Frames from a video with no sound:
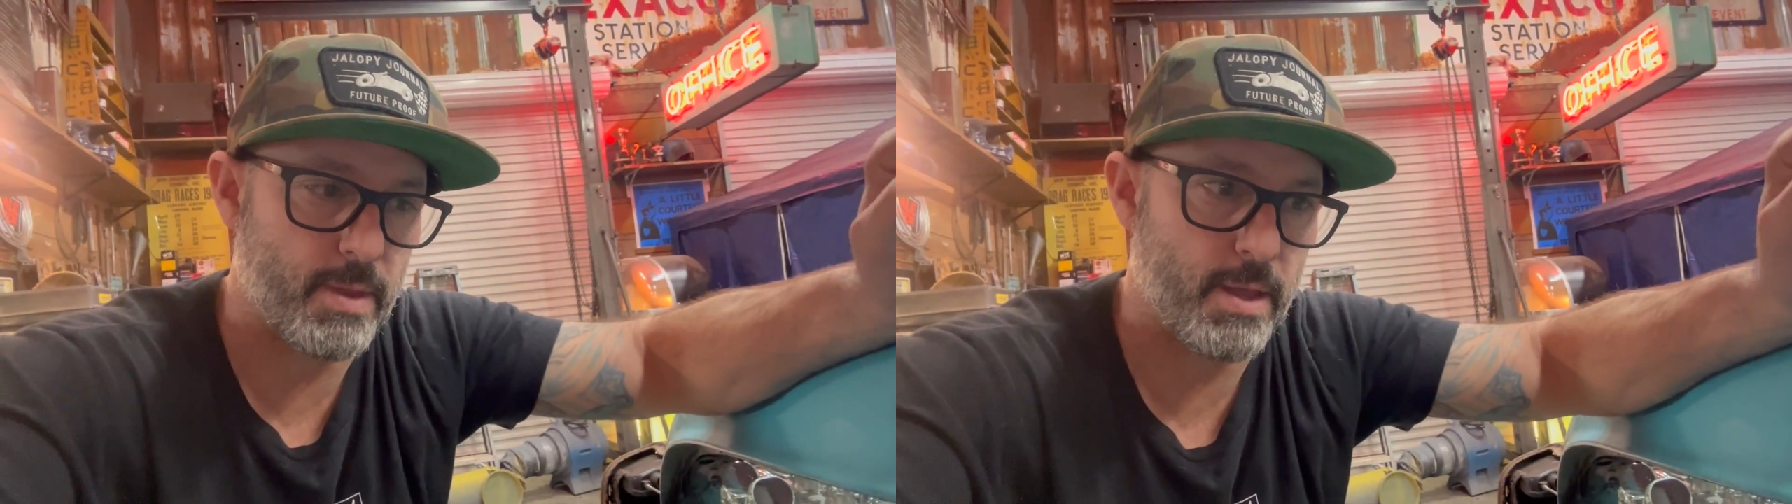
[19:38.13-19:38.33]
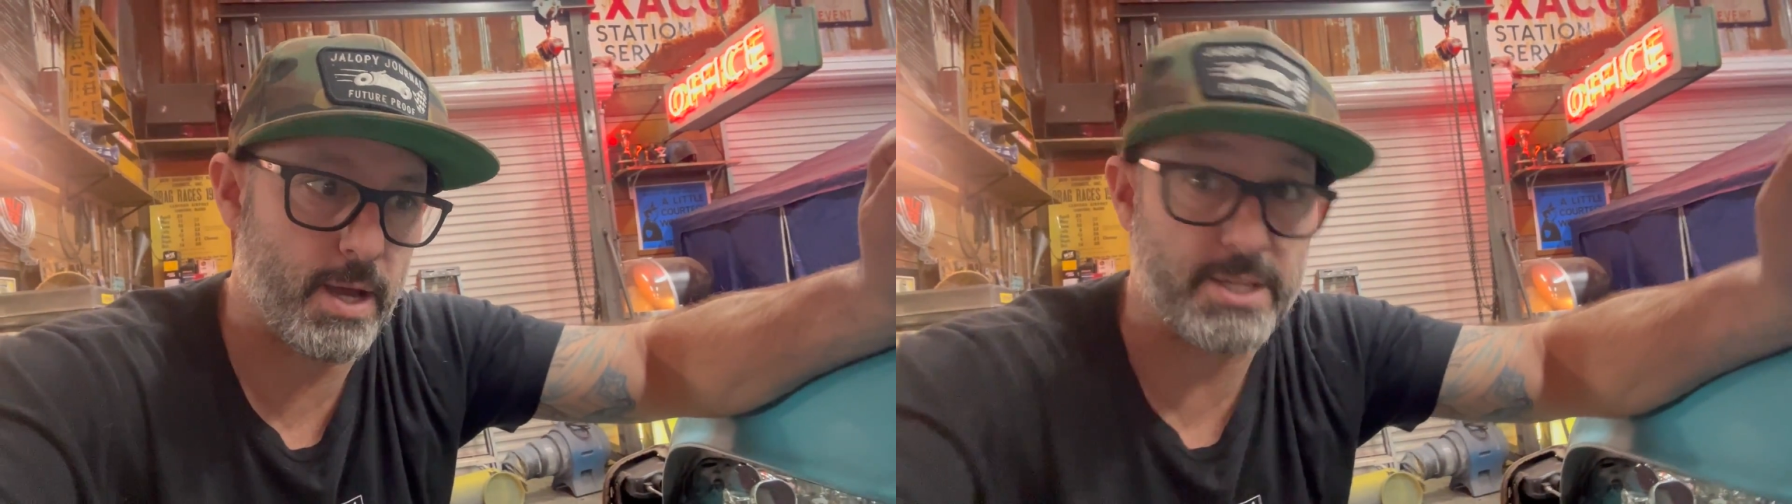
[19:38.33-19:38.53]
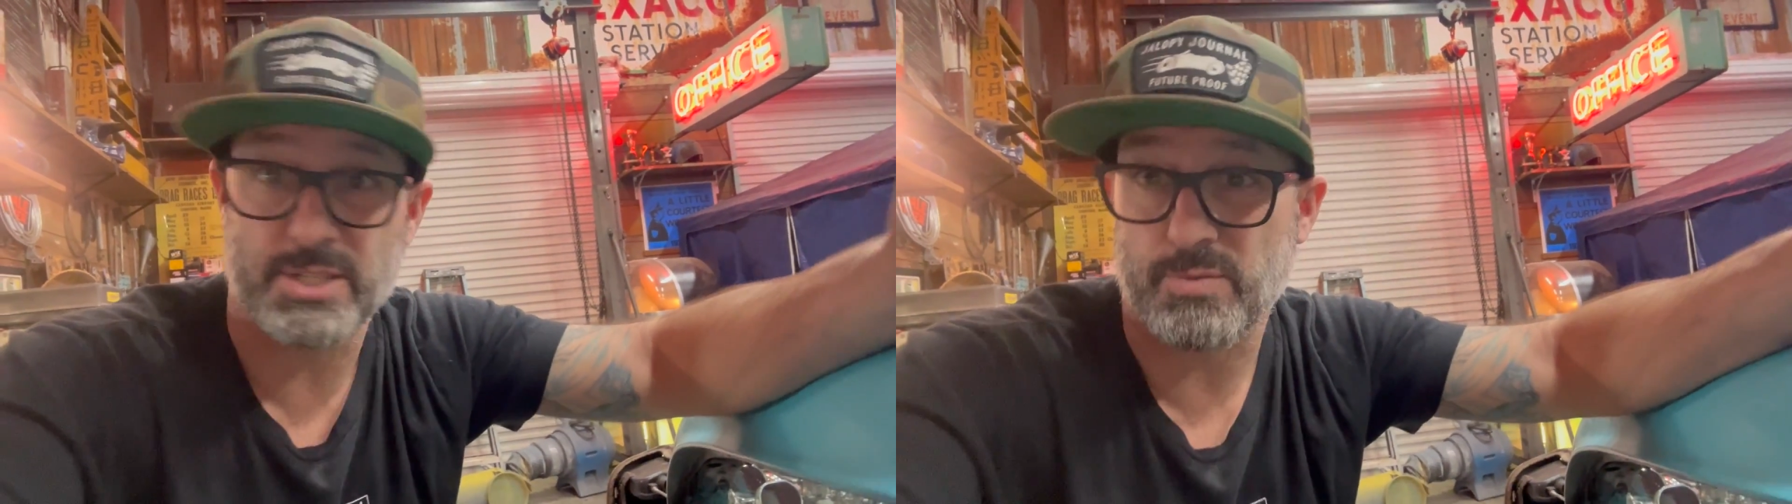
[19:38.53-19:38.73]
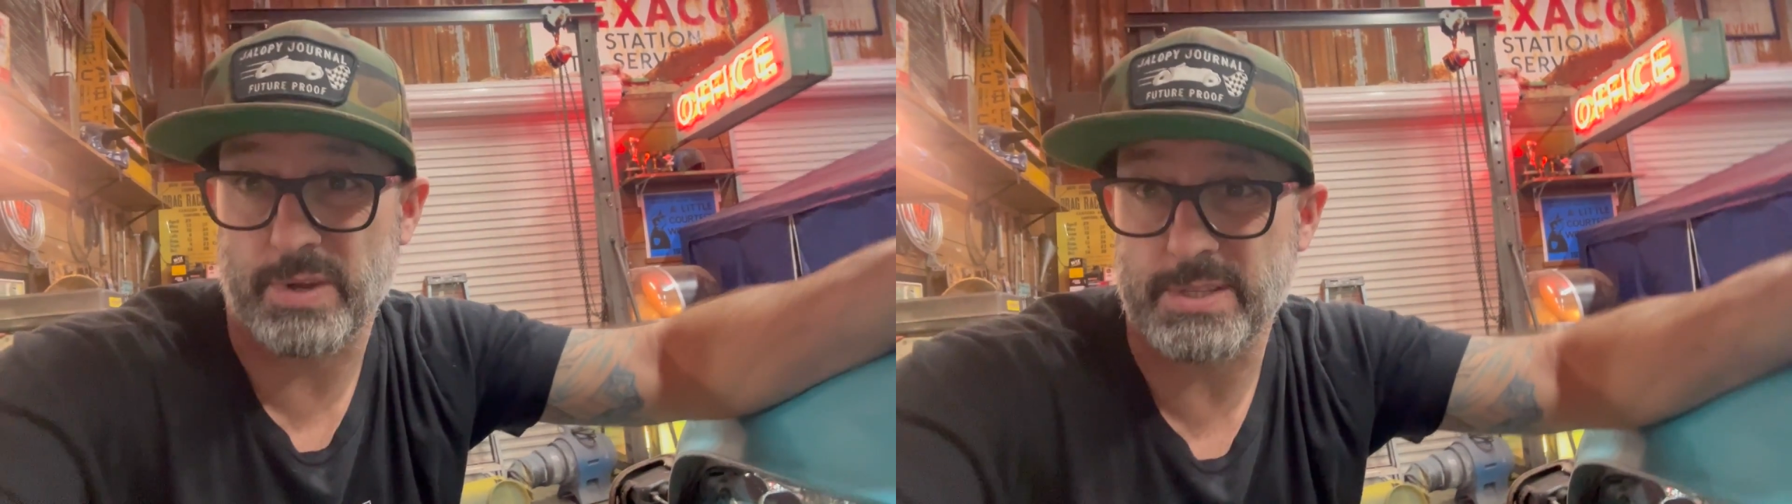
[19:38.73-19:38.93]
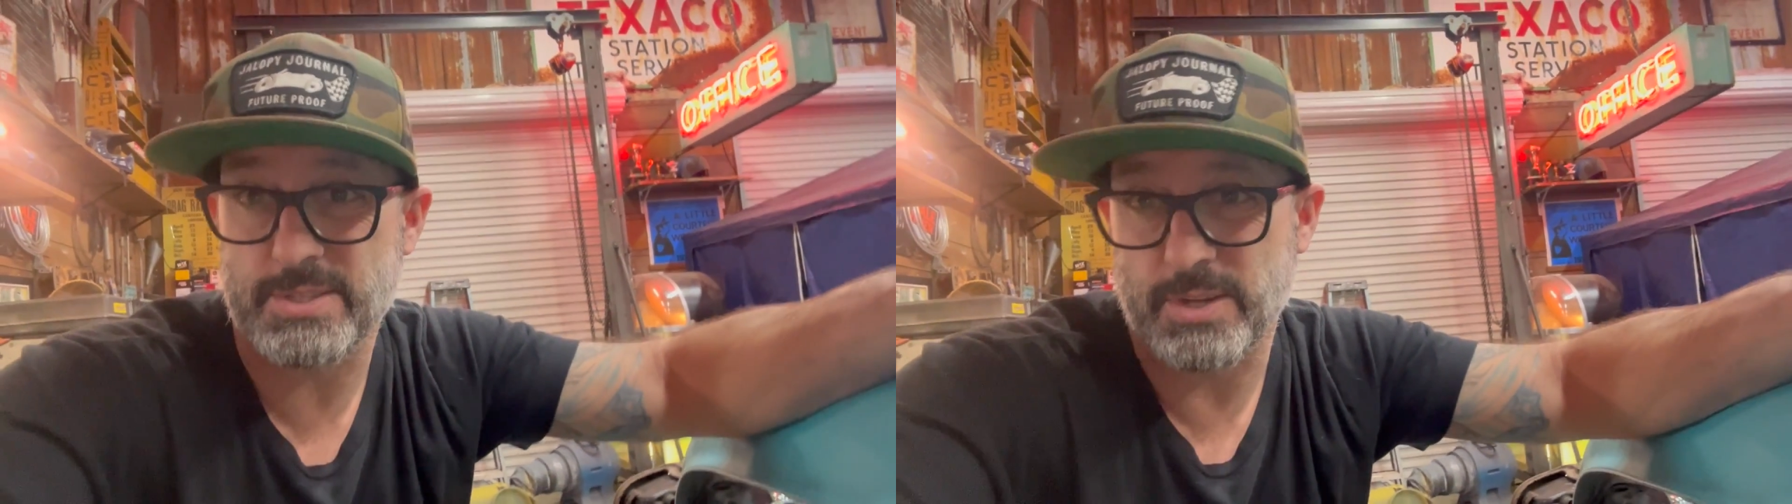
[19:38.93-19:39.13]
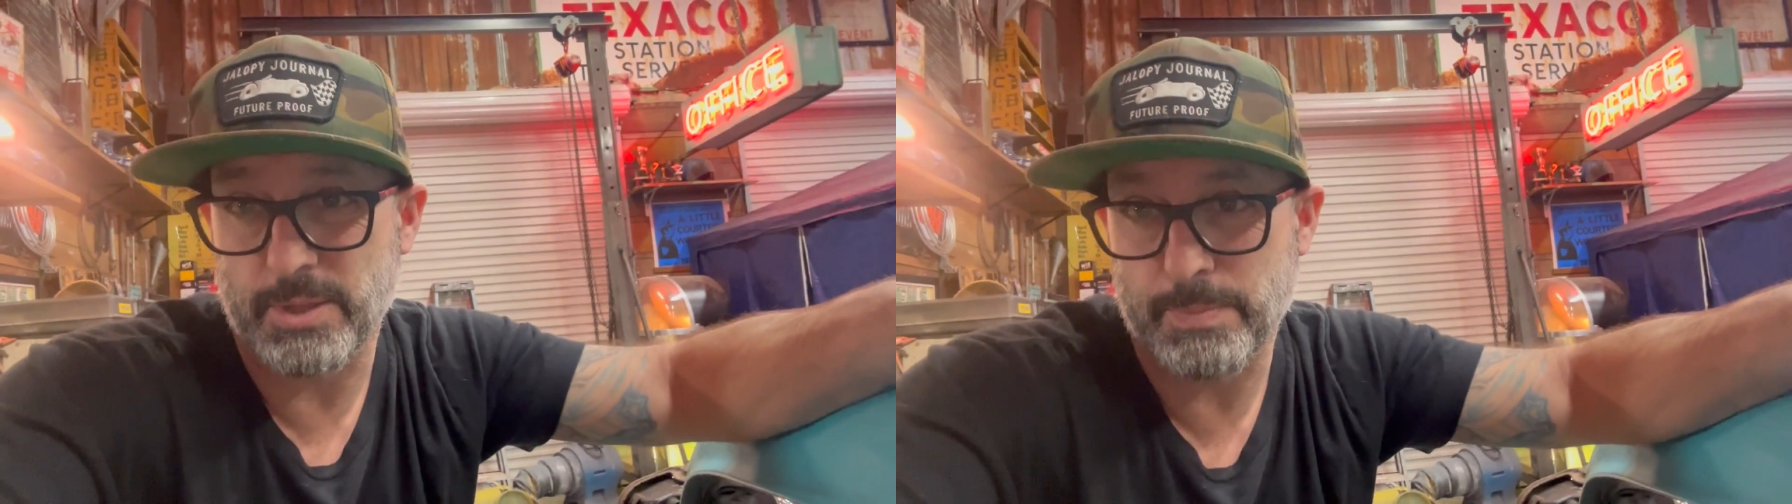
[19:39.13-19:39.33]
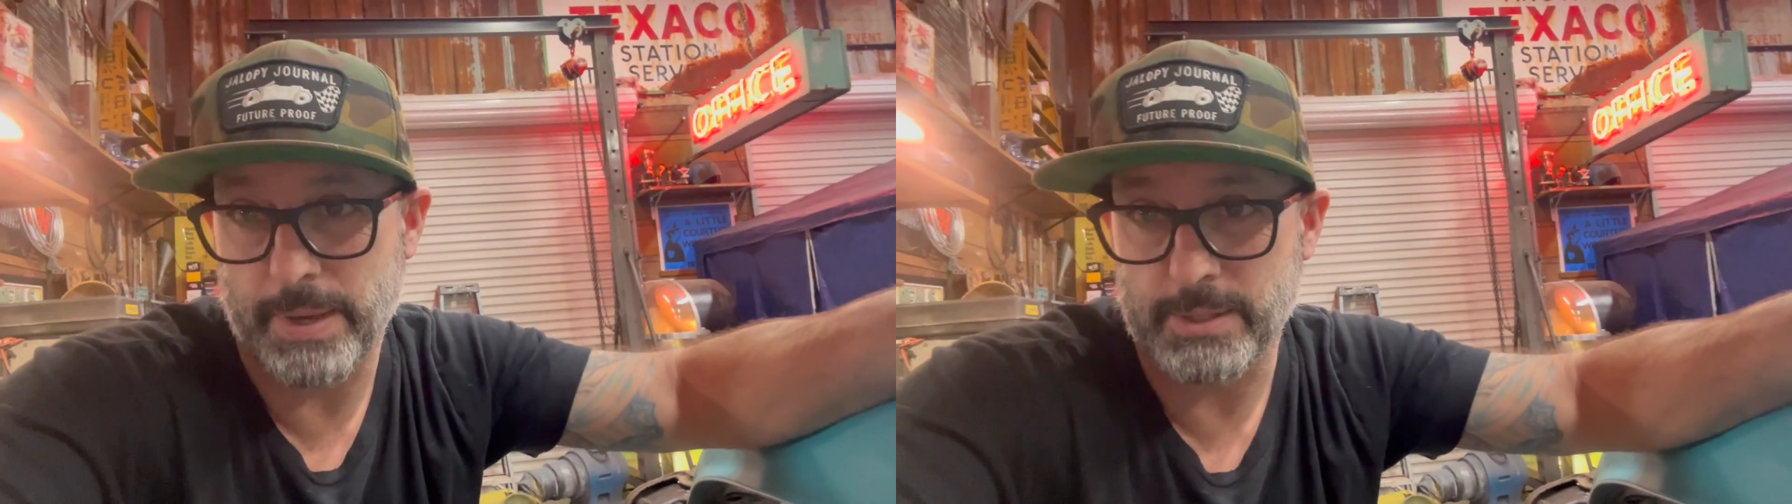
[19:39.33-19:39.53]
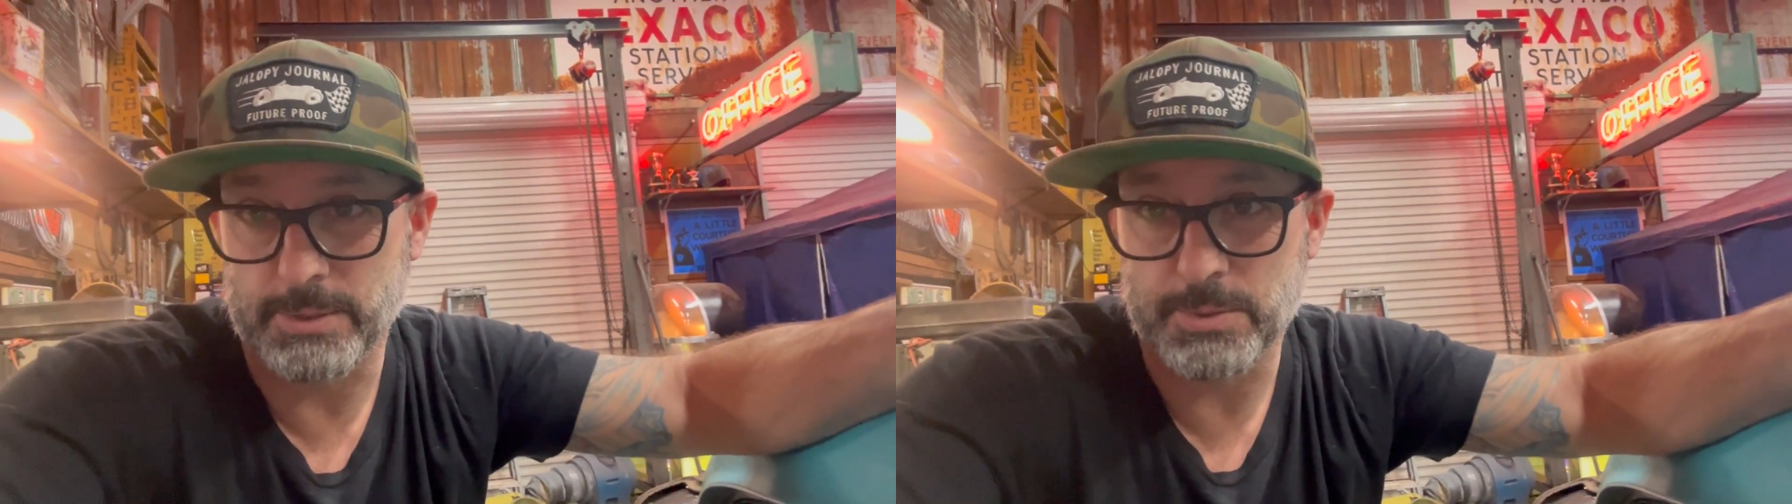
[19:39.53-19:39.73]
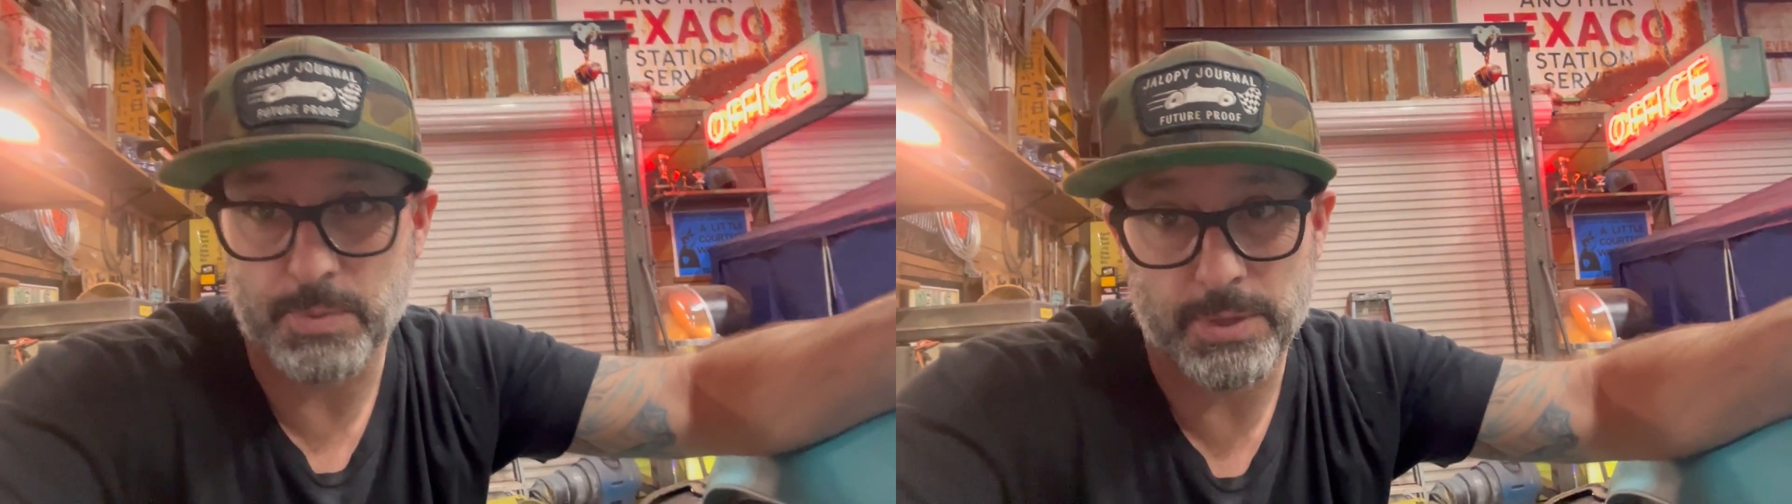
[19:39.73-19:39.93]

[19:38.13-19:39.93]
I just reinstalled the pedals